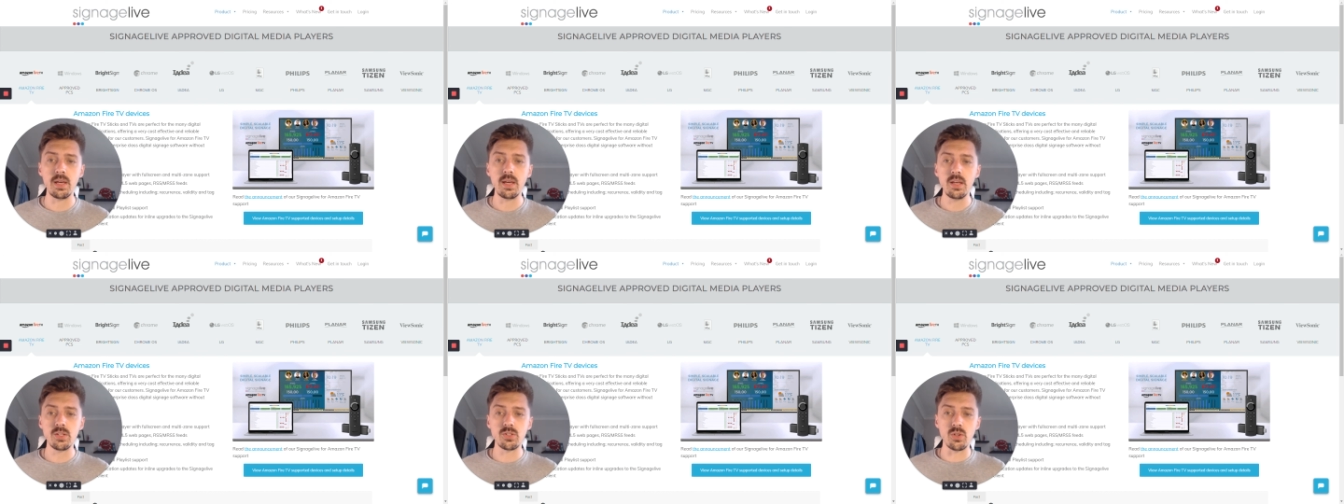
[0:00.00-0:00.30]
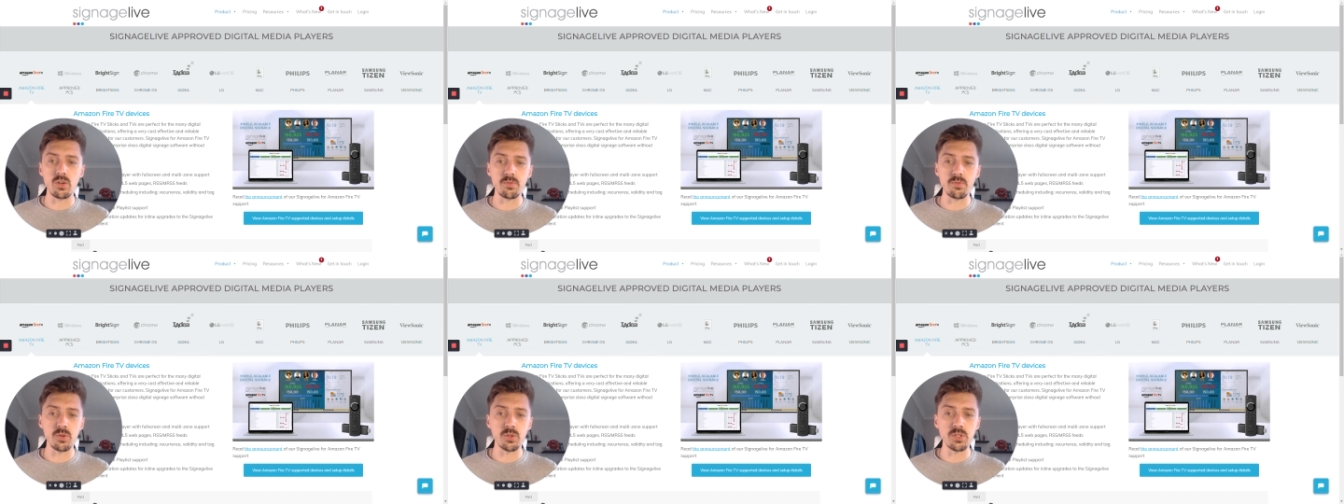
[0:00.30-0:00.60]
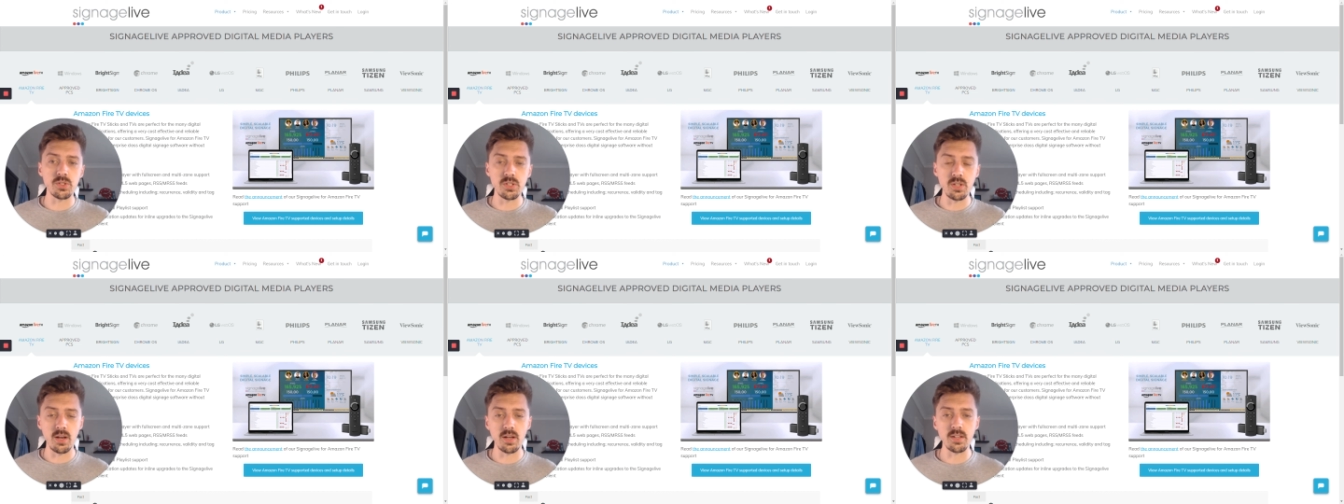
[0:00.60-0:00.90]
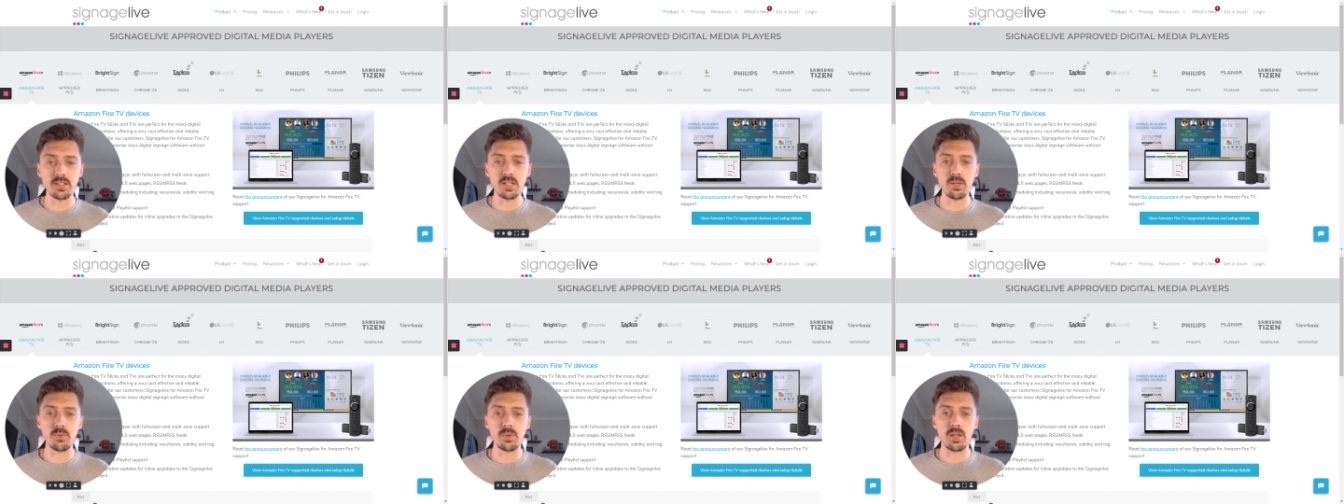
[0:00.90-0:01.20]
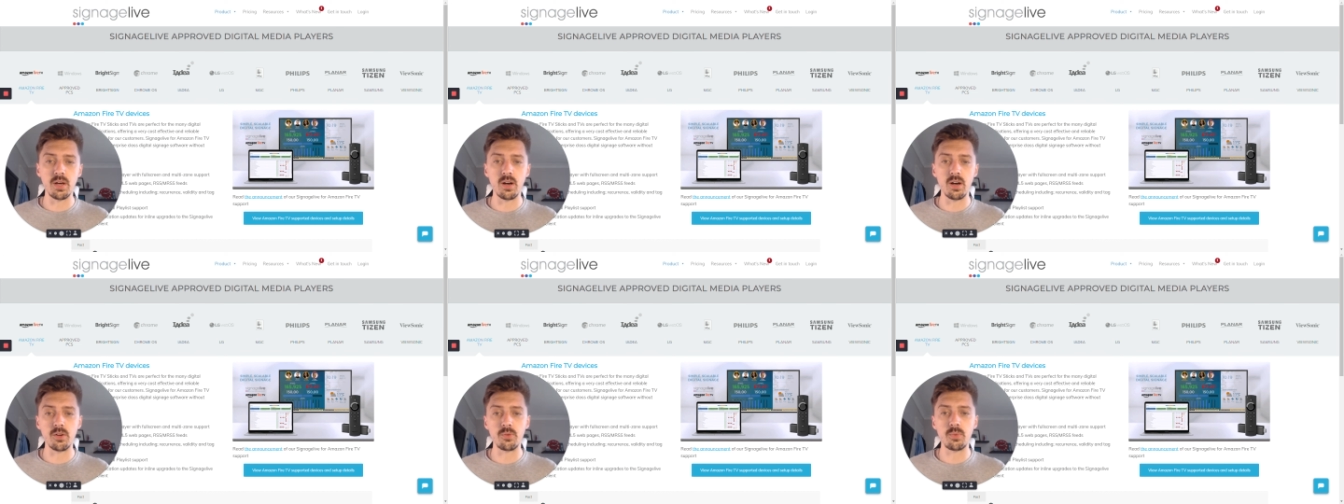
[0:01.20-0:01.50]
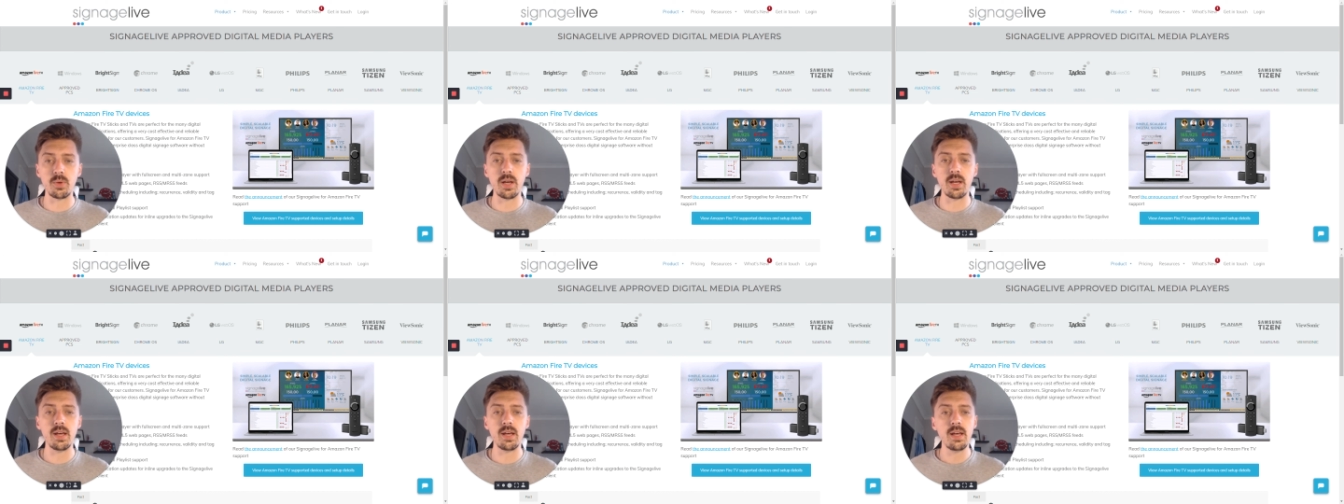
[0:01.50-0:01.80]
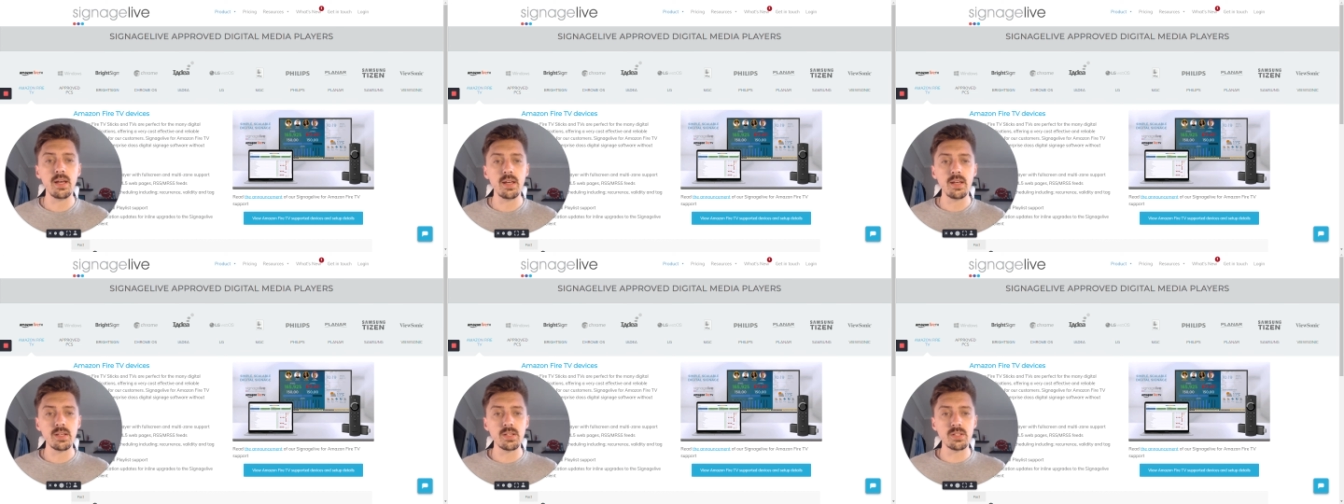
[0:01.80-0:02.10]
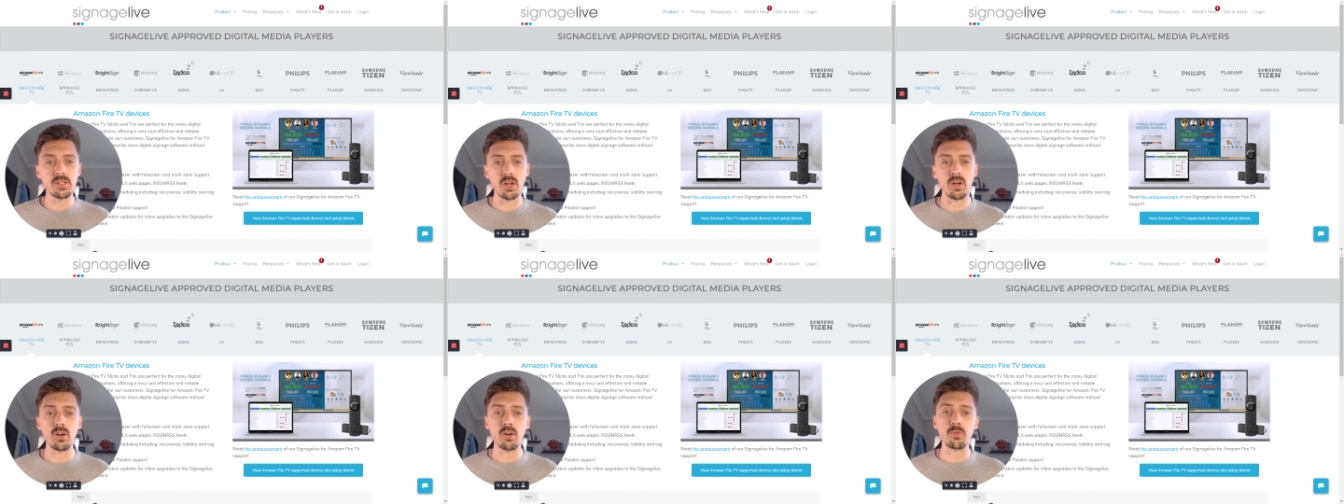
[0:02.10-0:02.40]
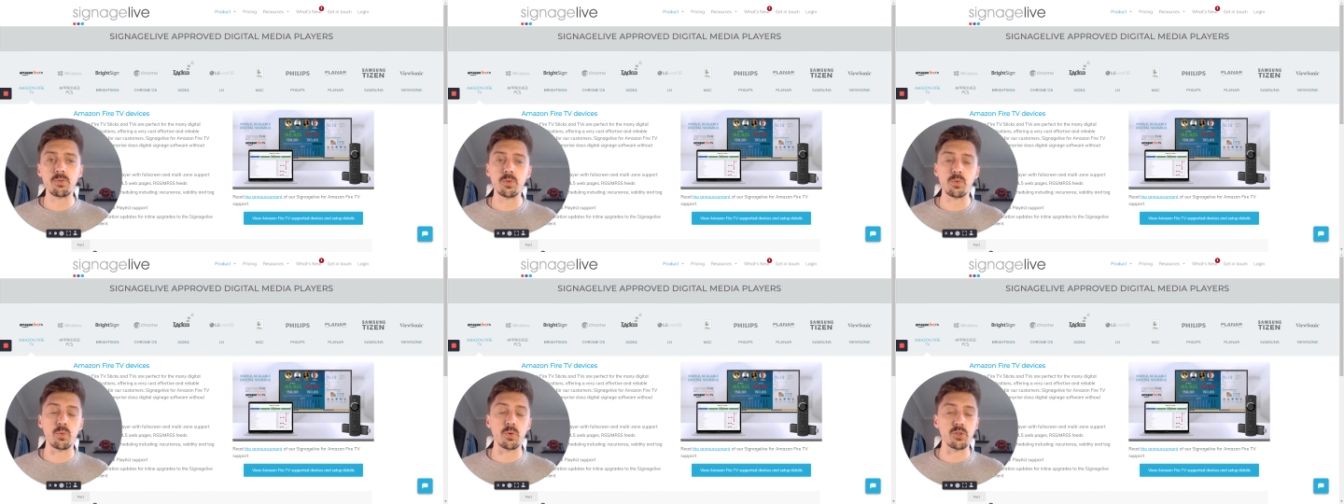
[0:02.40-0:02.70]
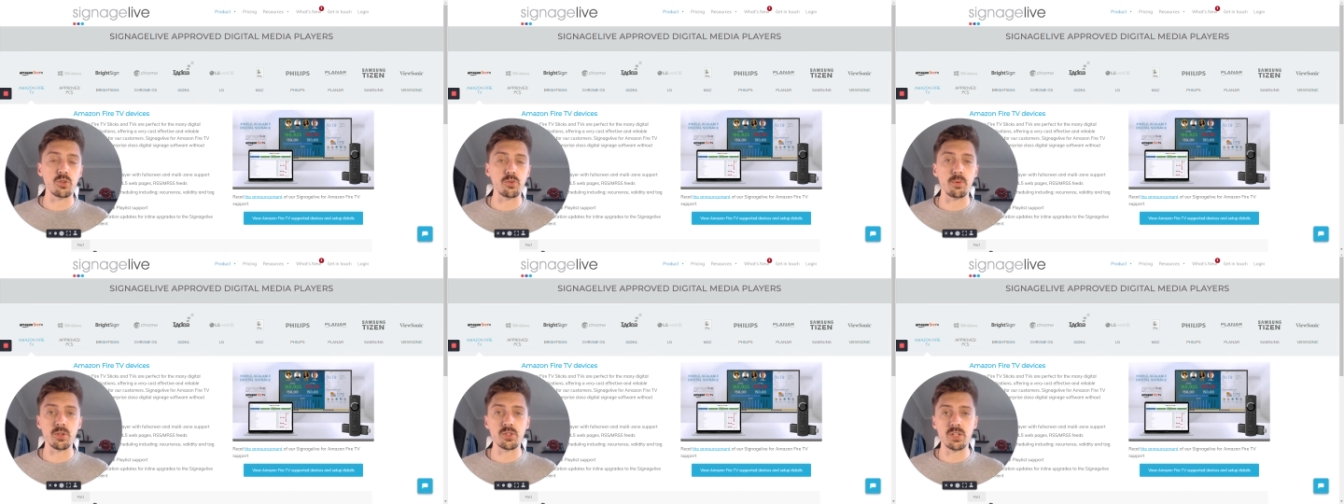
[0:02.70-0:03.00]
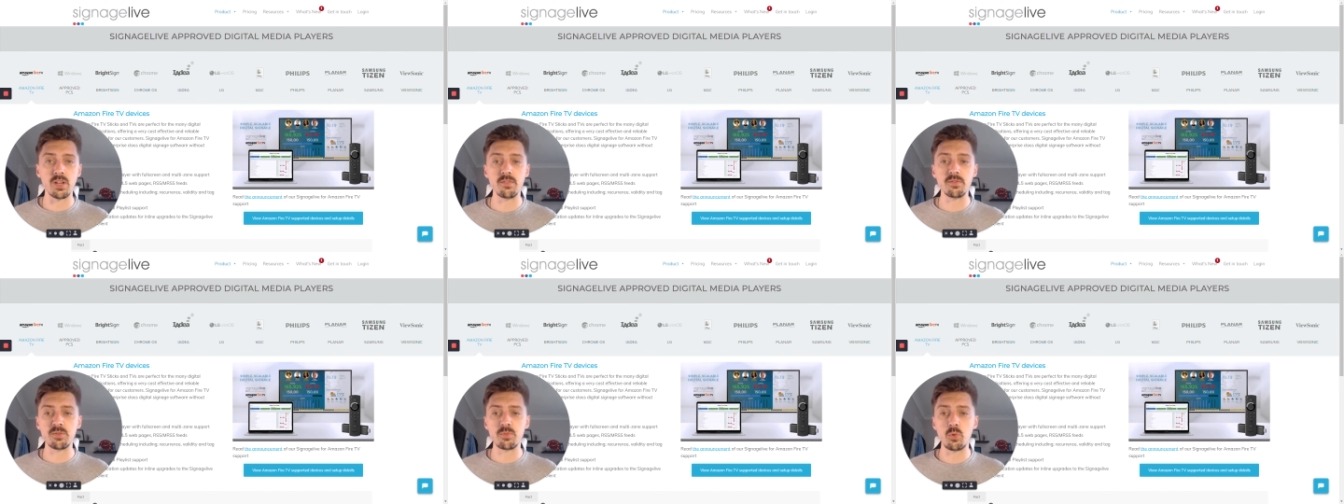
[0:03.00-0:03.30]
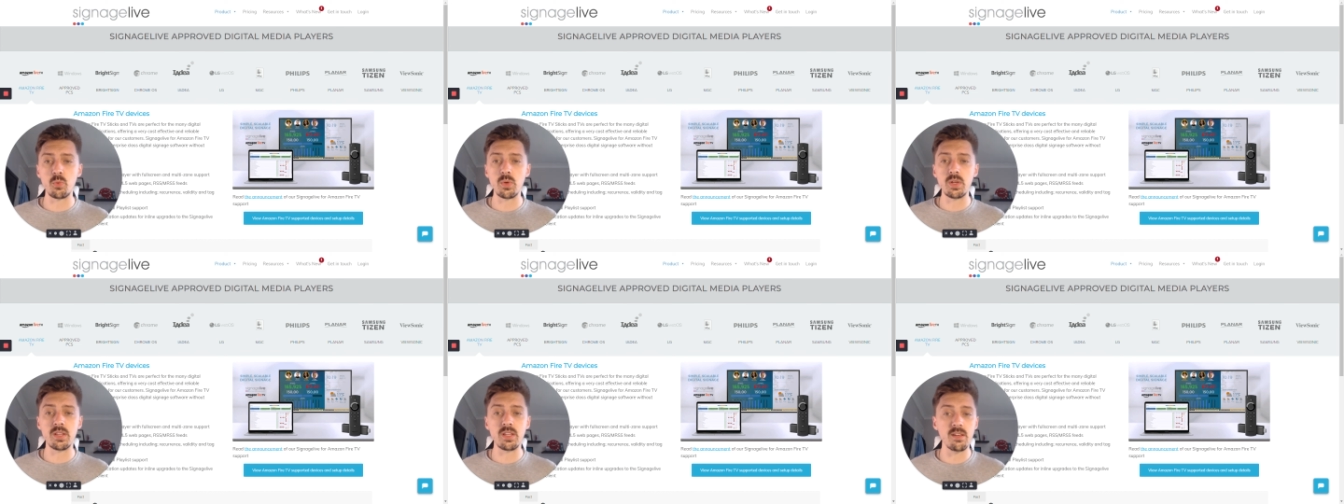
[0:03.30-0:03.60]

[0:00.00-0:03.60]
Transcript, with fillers: So if you're starting with hardware, start off with what you're most comfortable with.